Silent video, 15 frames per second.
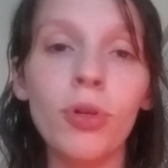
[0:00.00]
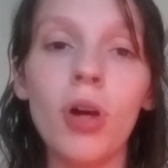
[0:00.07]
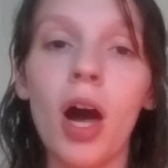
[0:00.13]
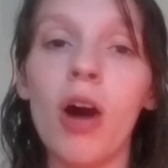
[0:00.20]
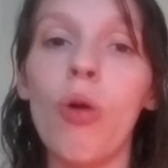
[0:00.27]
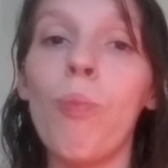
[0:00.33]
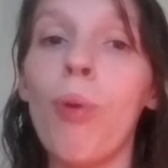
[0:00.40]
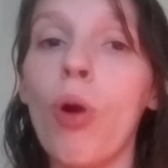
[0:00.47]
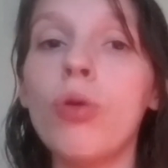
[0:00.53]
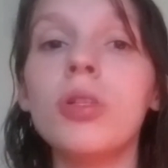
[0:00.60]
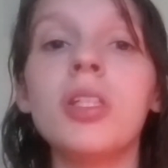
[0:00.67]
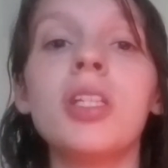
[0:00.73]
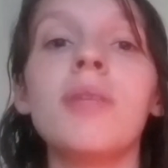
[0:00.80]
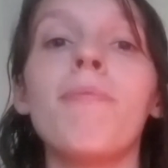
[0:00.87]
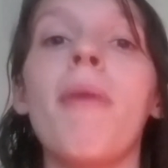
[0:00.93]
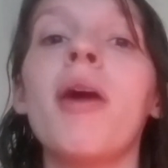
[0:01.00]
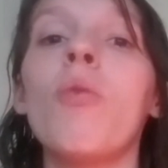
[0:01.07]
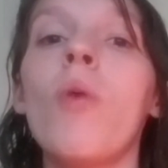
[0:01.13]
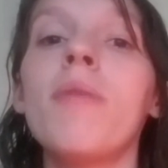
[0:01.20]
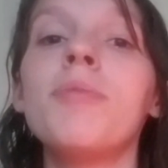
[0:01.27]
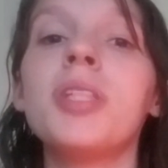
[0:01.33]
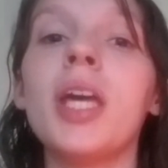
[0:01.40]
I'll post my
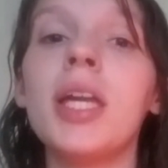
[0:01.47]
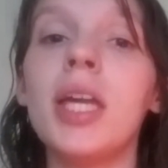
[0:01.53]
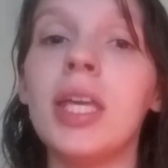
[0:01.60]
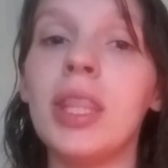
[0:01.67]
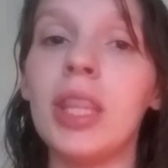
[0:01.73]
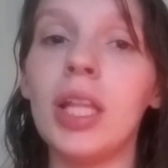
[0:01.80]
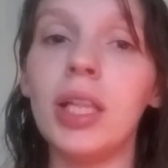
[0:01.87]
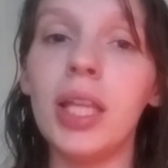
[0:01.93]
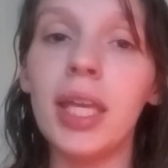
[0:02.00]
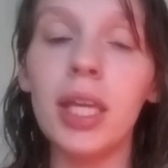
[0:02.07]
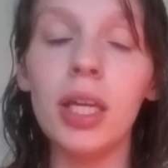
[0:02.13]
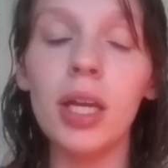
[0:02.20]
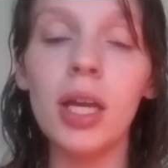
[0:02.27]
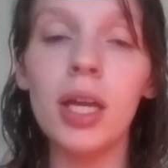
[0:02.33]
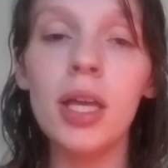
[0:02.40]
website in the link.